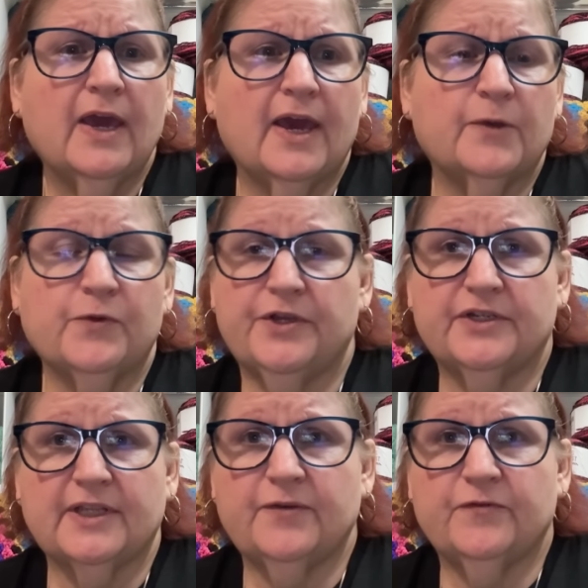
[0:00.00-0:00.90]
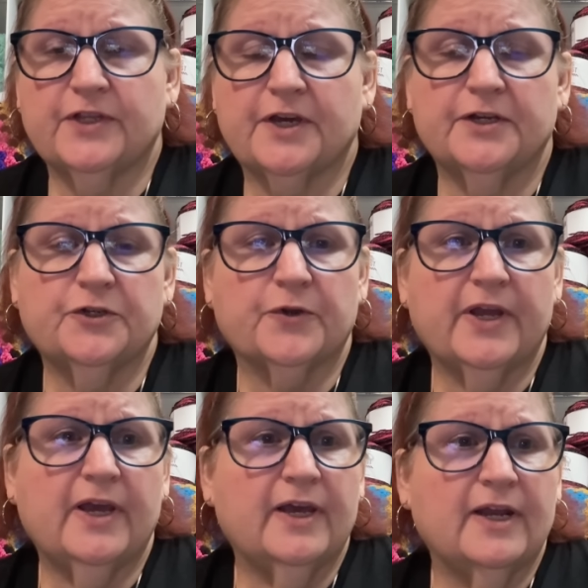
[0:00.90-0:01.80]
and we used to live in the
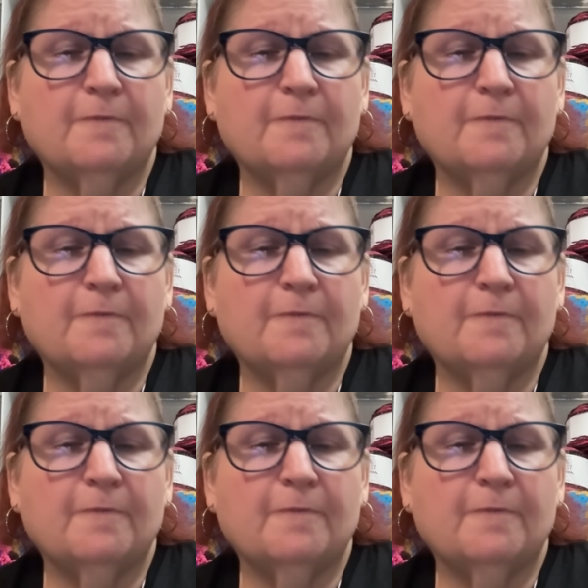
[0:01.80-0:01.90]
country, and